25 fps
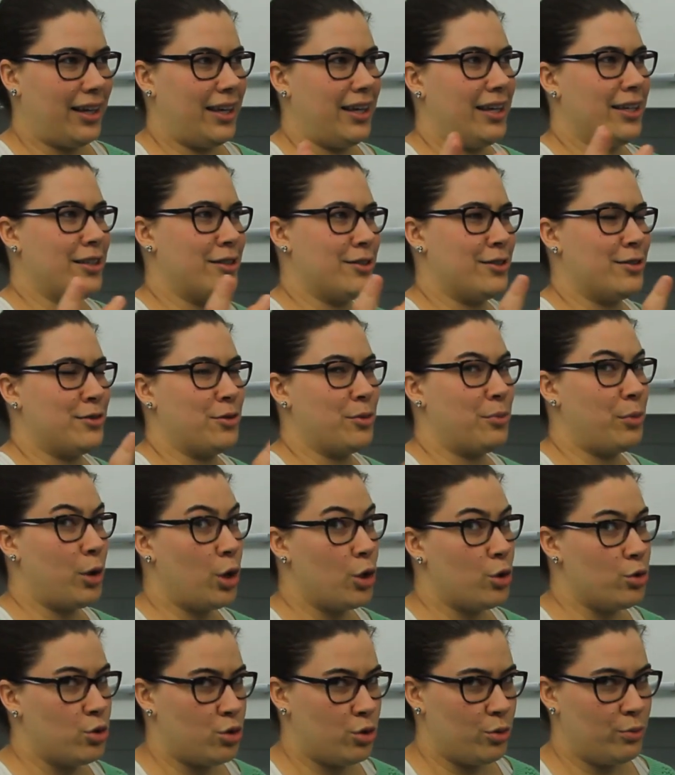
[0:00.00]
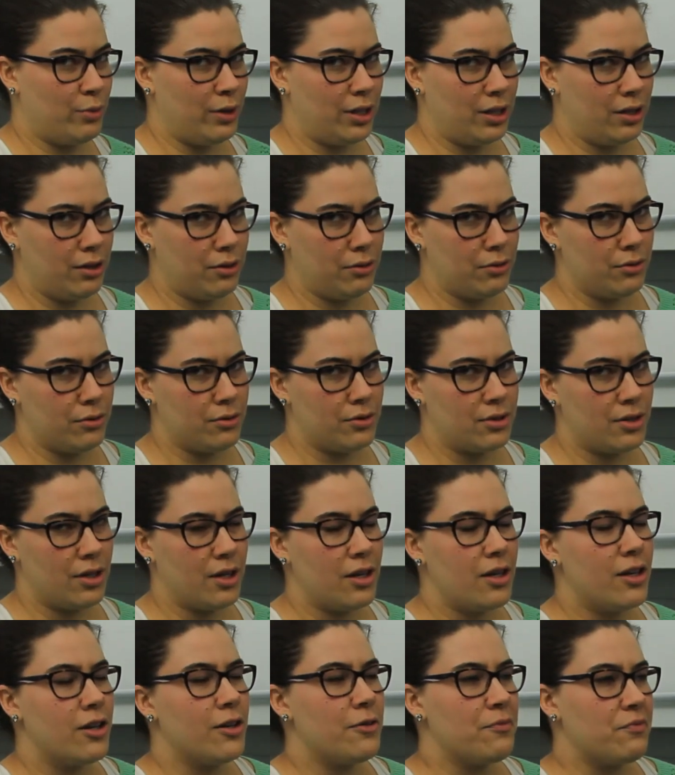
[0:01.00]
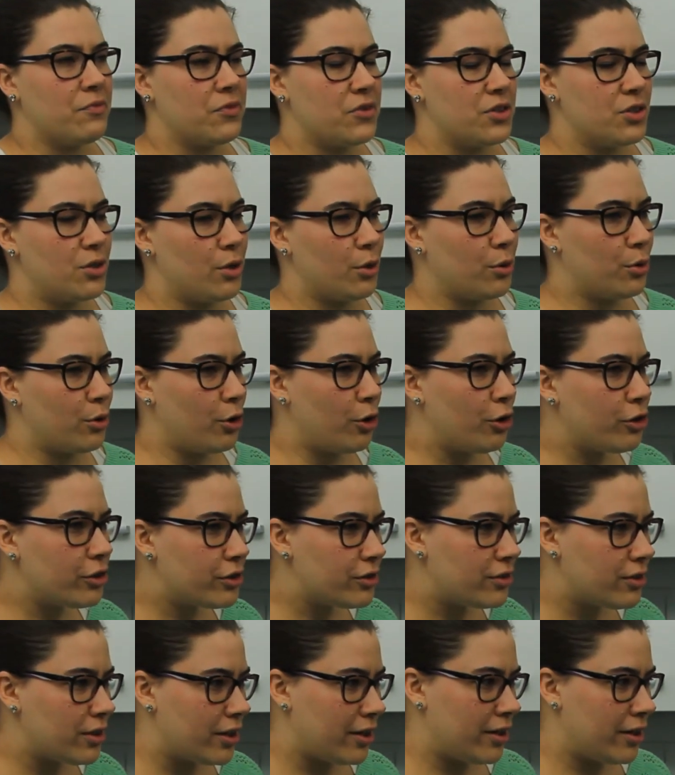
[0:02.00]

it's supposed to be used. So not